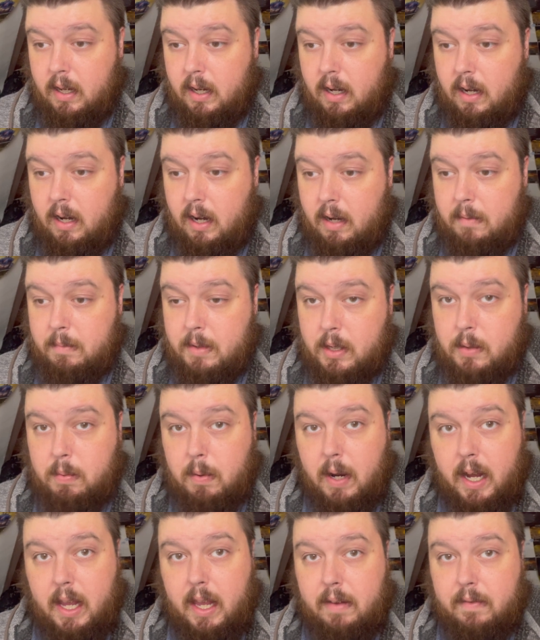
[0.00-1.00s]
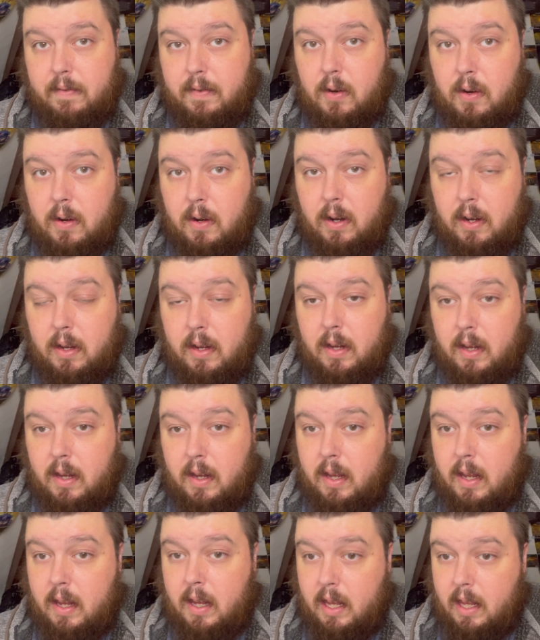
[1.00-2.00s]
I'm just waiting for
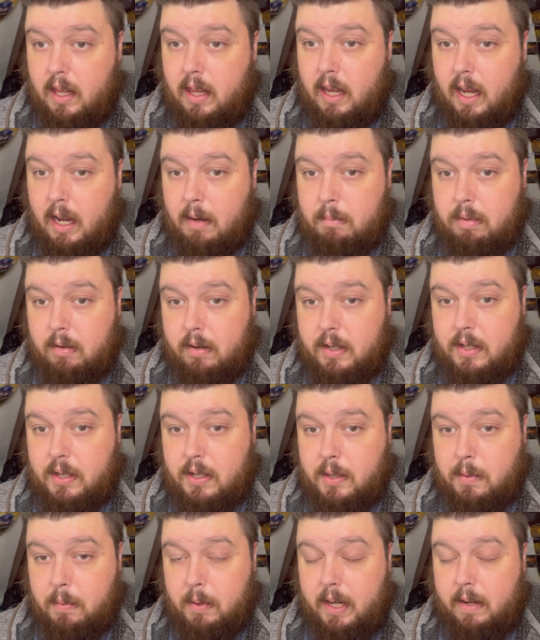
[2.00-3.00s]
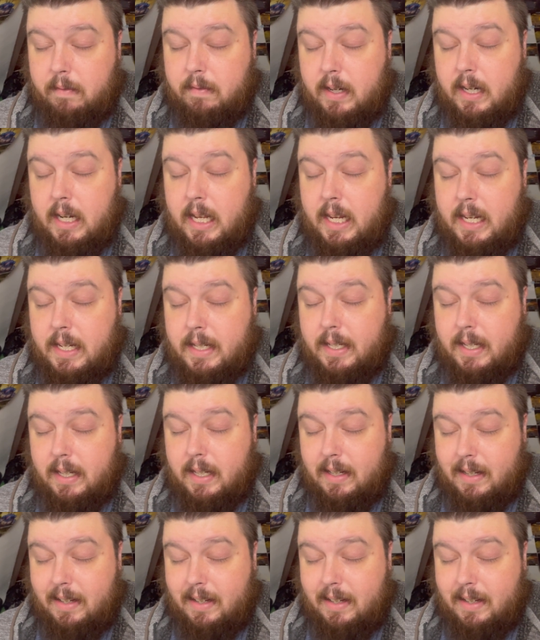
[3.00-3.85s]
the Emperor's sweet release.